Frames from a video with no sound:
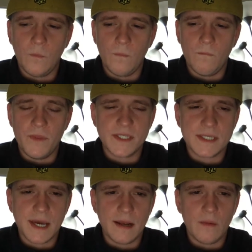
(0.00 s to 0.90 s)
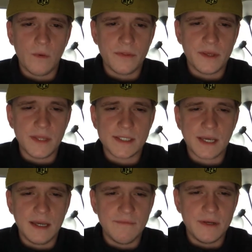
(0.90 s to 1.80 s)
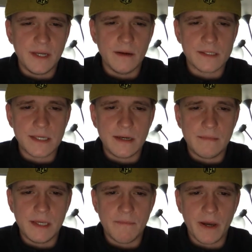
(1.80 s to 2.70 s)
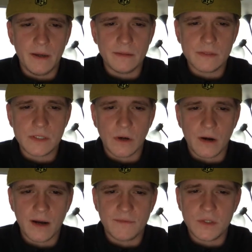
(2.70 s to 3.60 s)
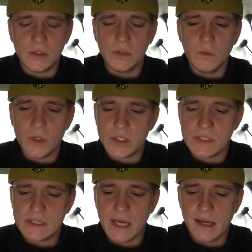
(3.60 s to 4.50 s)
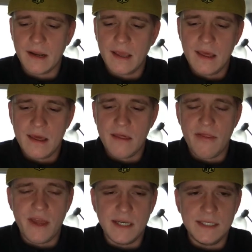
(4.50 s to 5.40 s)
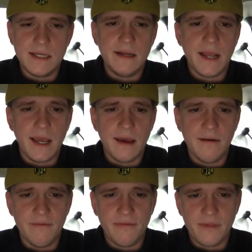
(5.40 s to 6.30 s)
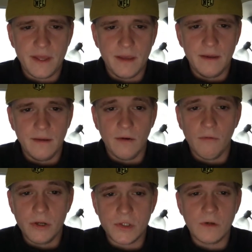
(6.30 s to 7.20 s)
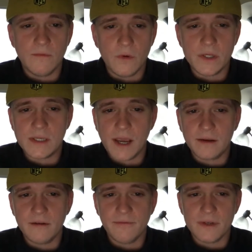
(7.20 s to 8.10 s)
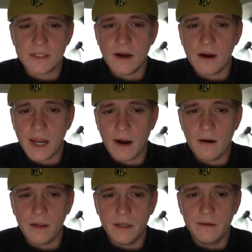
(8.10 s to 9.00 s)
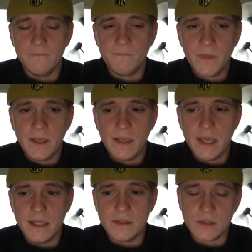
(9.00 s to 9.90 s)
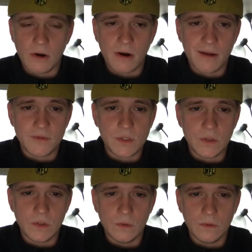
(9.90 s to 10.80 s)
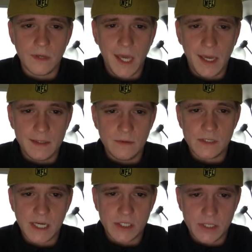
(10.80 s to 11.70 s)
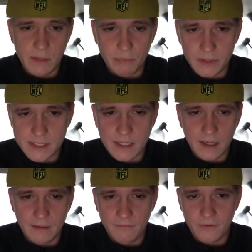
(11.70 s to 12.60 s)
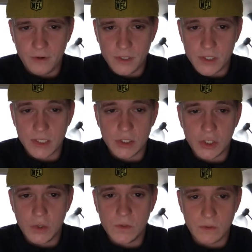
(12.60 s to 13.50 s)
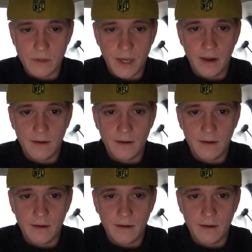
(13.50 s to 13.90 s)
this is kind of the one thing that's kind of irritated me about StarCraft 2, which is that they did have the original voice actor for Sarah Kerrigan in StarCraft 2, and there's actually a BlizzCon footage that shows you that